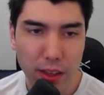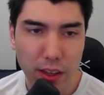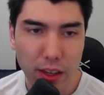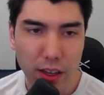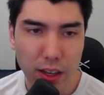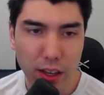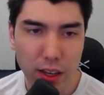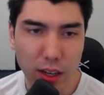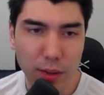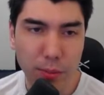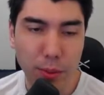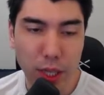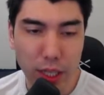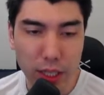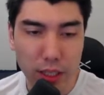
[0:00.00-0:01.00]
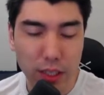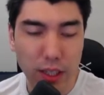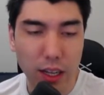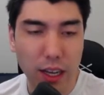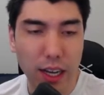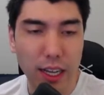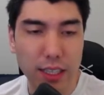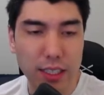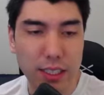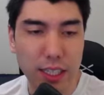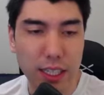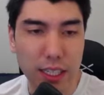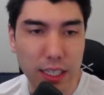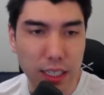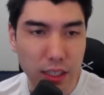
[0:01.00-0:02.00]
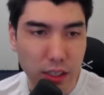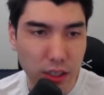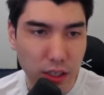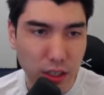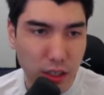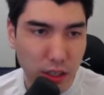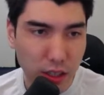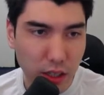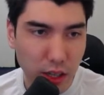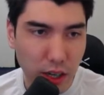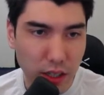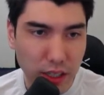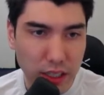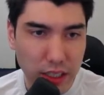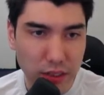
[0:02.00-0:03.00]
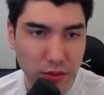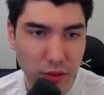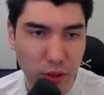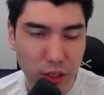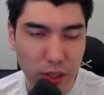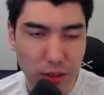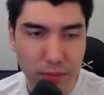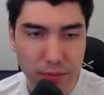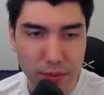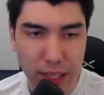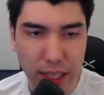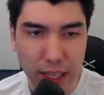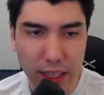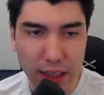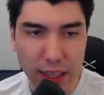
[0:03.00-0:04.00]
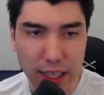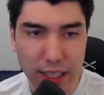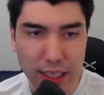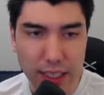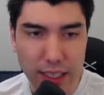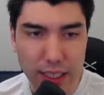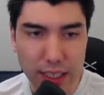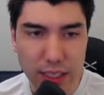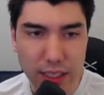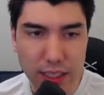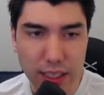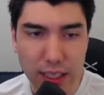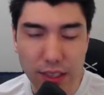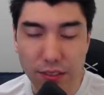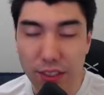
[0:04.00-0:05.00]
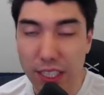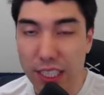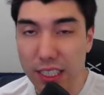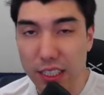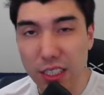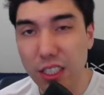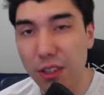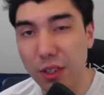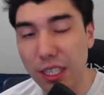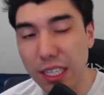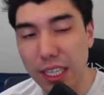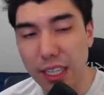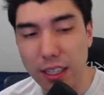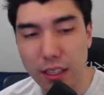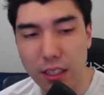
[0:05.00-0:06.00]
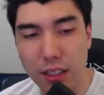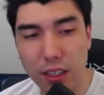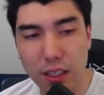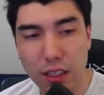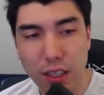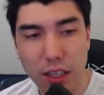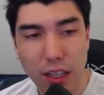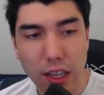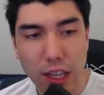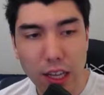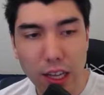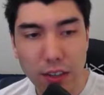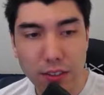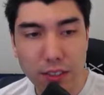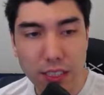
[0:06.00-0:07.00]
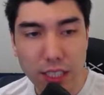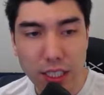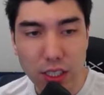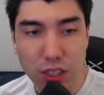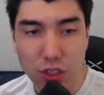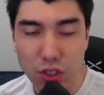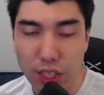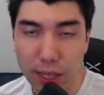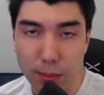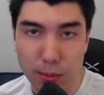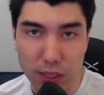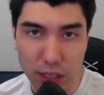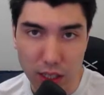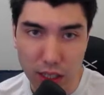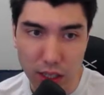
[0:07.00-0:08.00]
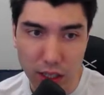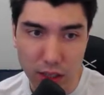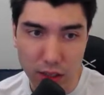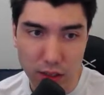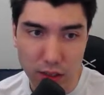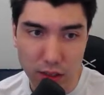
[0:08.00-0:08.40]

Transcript: But I take here on d4, and the idea is that if I get to go again, f6 traps the knight.